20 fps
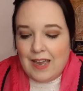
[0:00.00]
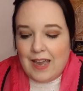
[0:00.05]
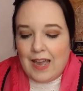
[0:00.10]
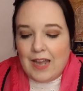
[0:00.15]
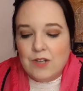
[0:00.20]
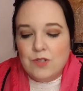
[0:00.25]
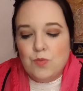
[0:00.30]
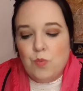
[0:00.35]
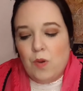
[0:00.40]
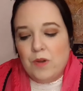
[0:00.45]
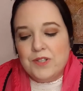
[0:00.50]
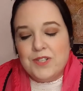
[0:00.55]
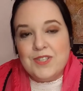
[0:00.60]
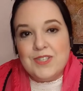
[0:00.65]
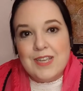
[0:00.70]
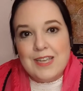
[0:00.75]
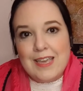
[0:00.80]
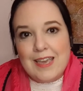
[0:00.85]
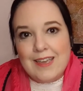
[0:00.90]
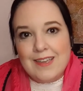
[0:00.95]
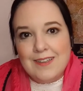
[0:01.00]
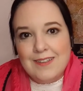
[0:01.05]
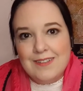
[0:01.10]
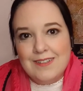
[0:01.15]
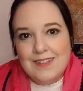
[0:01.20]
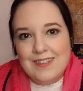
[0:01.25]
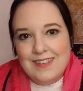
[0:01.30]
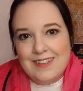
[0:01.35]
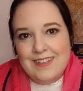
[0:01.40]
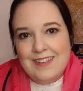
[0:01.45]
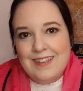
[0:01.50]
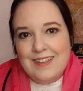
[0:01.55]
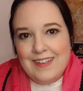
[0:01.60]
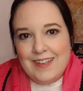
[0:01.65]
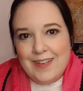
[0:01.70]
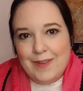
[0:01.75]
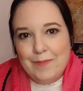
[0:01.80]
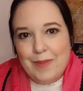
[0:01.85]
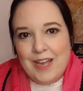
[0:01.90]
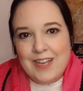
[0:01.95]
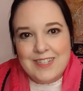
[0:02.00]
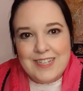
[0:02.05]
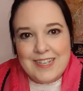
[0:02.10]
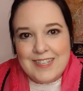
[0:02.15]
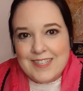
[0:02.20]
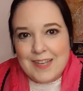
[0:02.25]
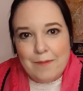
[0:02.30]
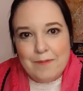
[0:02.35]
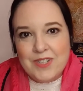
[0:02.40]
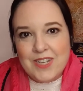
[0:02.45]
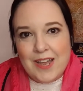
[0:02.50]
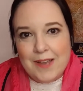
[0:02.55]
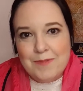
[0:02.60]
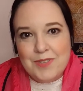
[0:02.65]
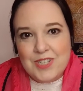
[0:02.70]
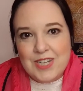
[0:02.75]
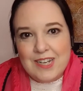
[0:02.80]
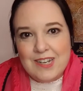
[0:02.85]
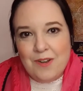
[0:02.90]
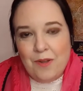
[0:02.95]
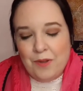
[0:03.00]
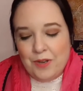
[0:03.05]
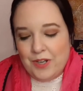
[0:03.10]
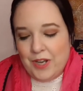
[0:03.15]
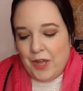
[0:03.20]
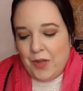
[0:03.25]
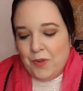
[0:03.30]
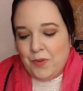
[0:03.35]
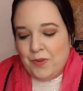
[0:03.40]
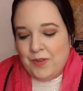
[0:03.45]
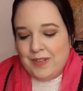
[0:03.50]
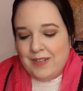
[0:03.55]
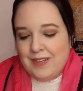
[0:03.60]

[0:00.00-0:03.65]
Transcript: and what singing, Birdie sometimes did not know.